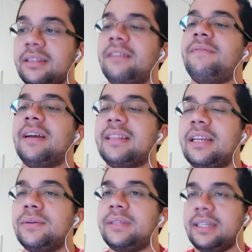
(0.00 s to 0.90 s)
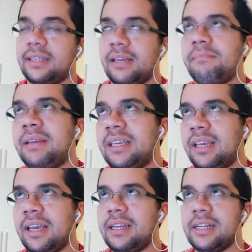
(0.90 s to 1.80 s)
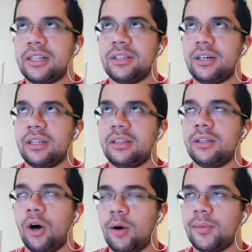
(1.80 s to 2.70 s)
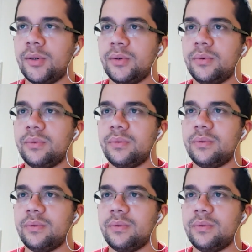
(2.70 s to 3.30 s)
The fact that you think that being gay is not normal,